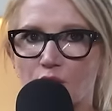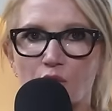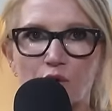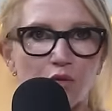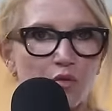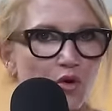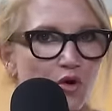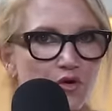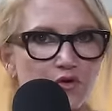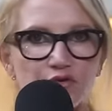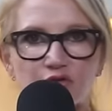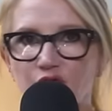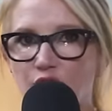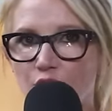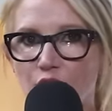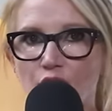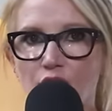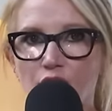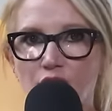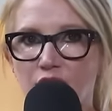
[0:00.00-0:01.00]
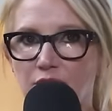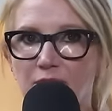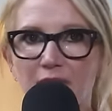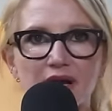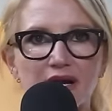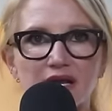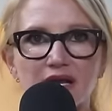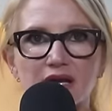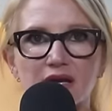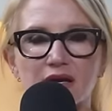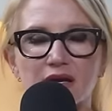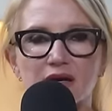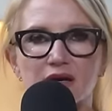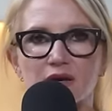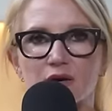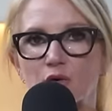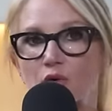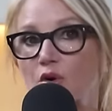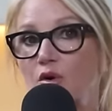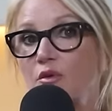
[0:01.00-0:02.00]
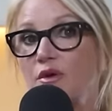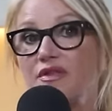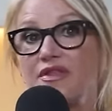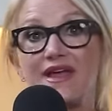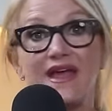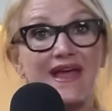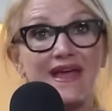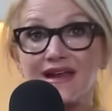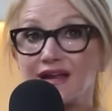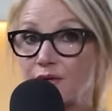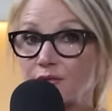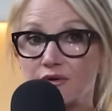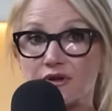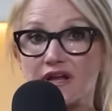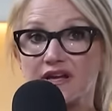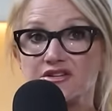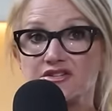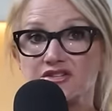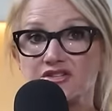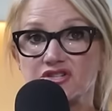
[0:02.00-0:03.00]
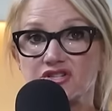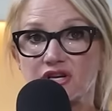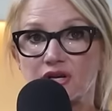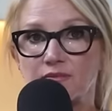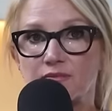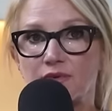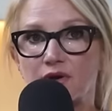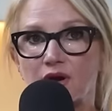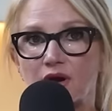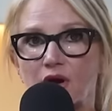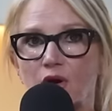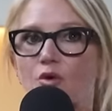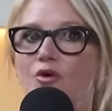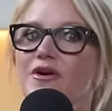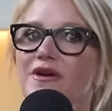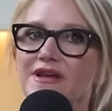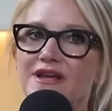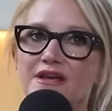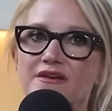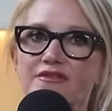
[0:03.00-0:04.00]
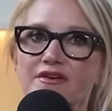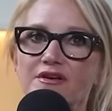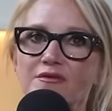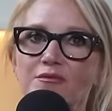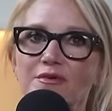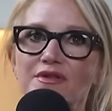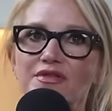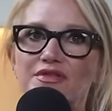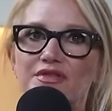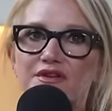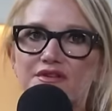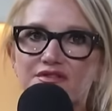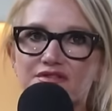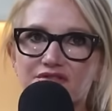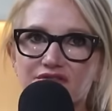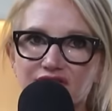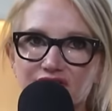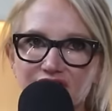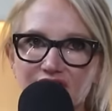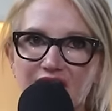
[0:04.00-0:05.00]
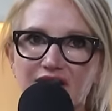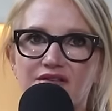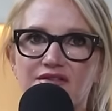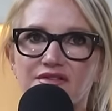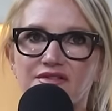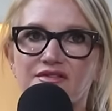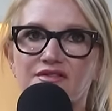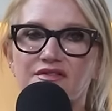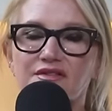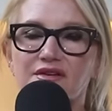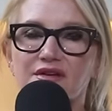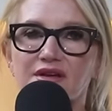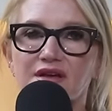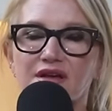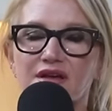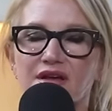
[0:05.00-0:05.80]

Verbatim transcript: or work or school or money or with any relationship or even with the sense